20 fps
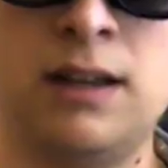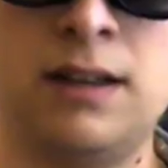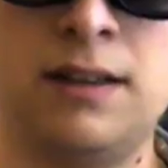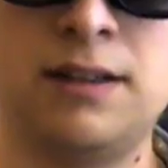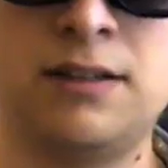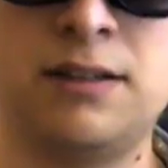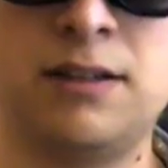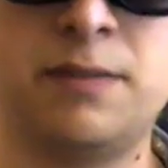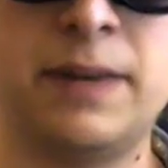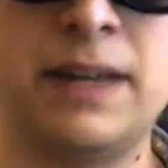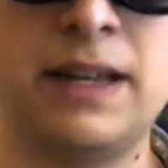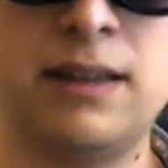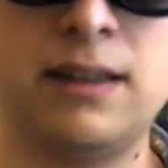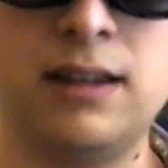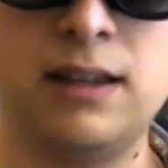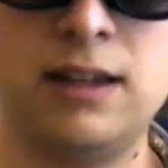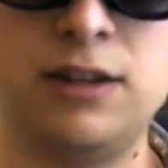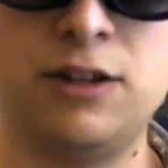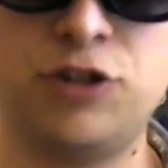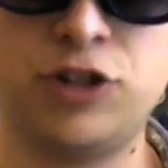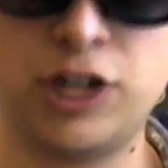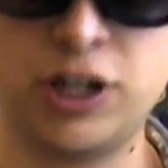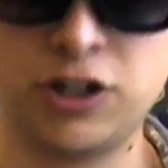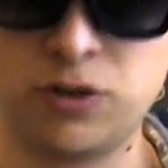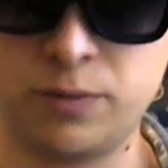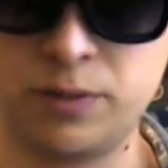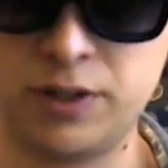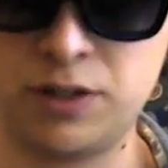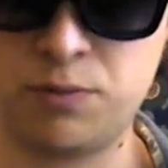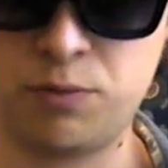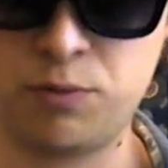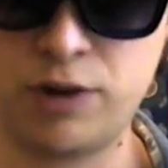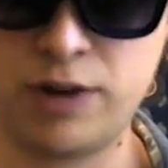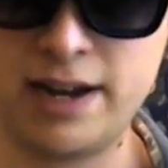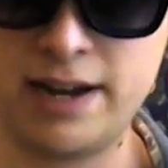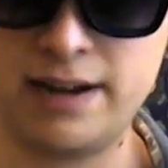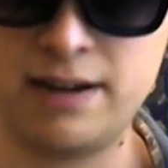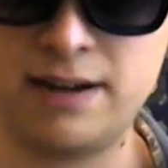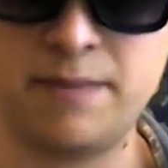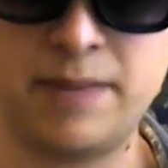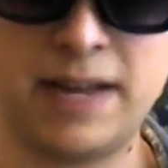This has been the Gentleman's Brand